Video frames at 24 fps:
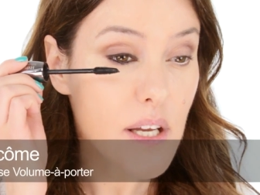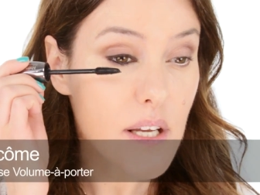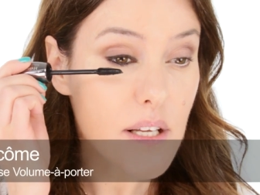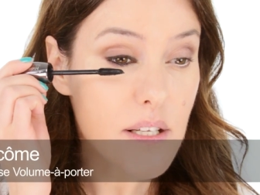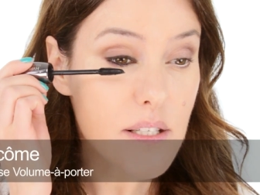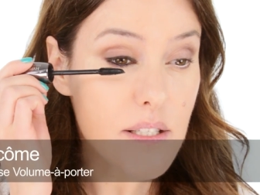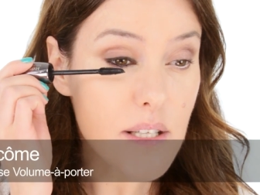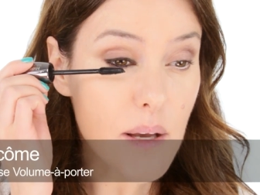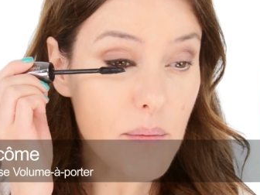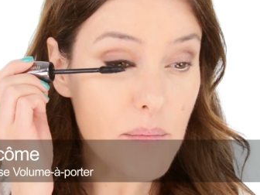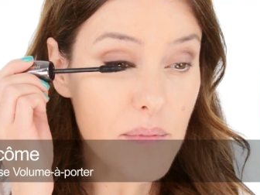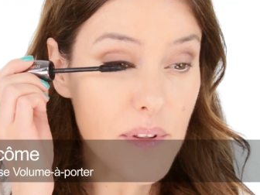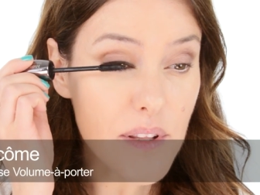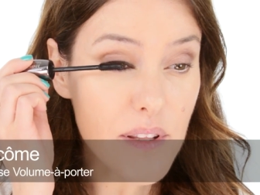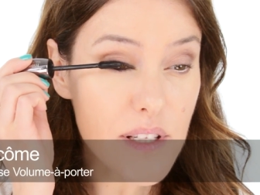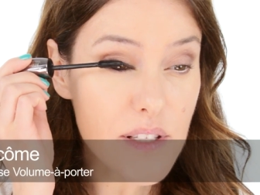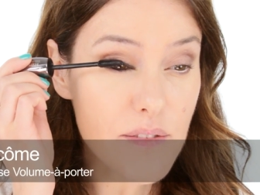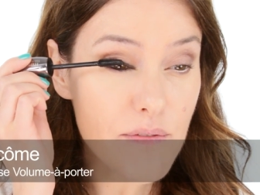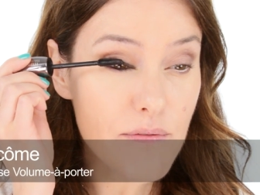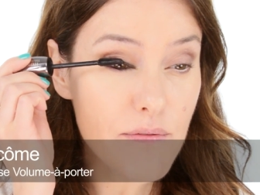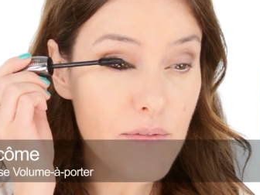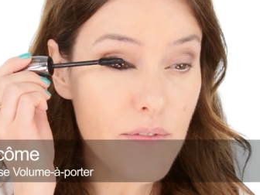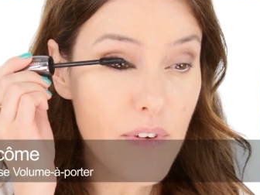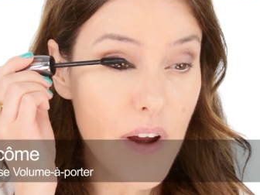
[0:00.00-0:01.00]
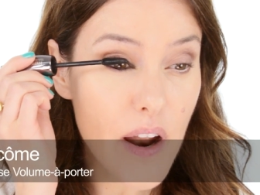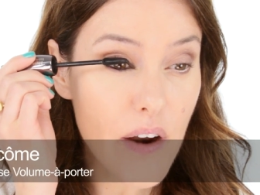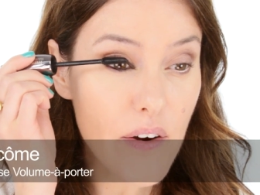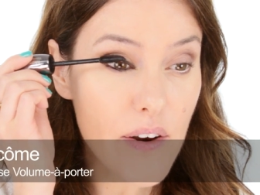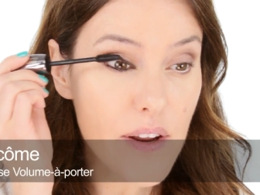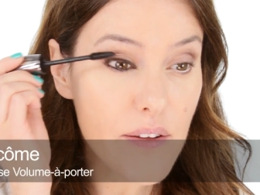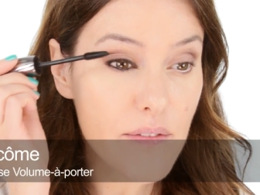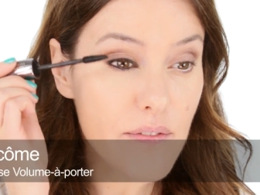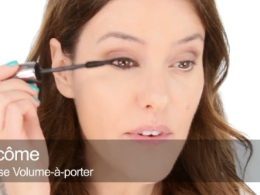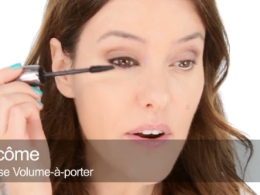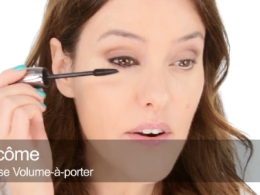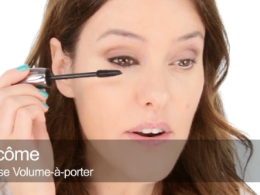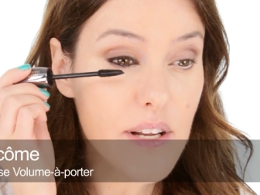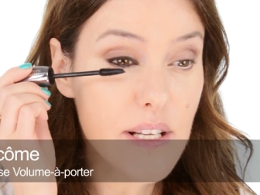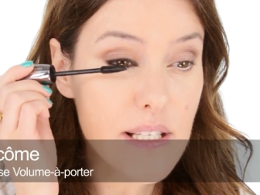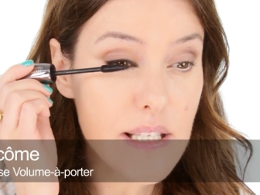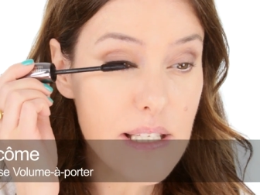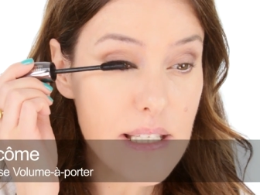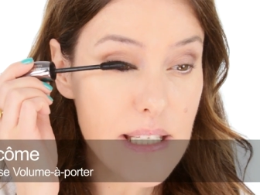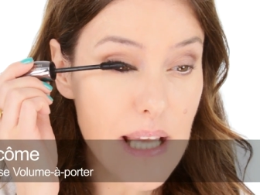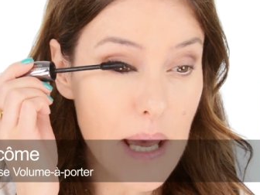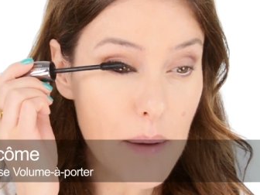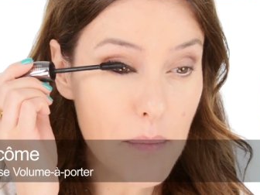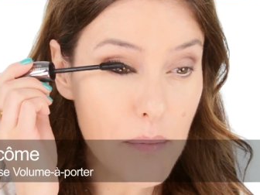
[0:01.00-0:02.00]
something that's very, very
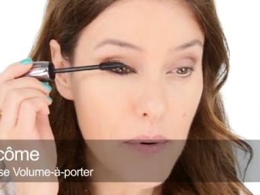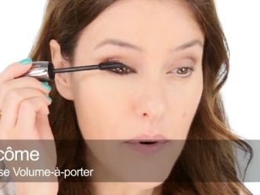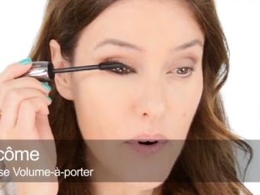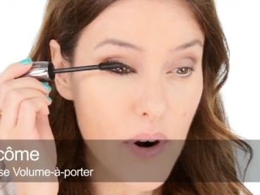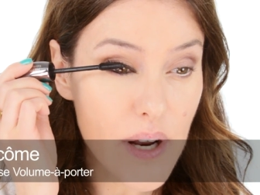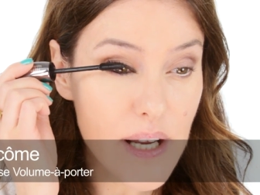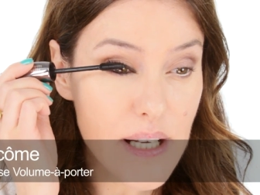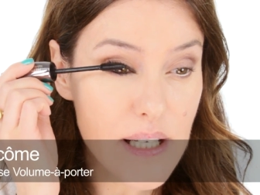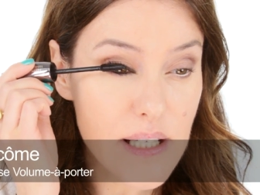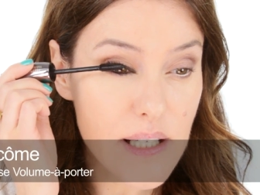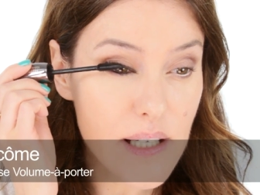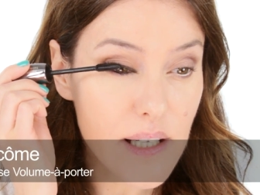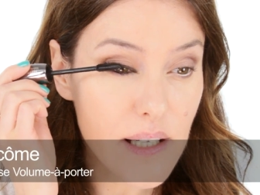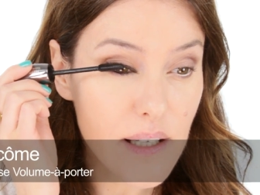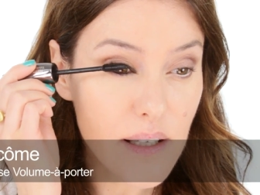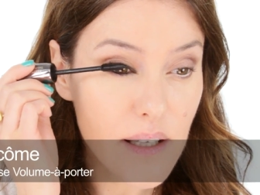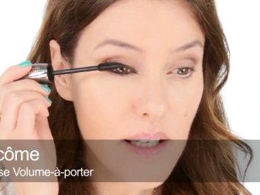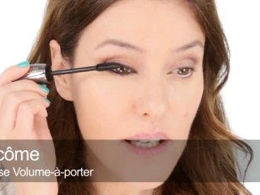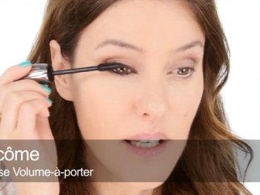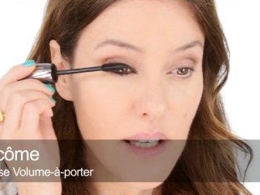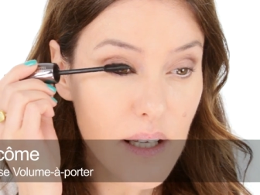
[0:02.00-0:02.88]
separating.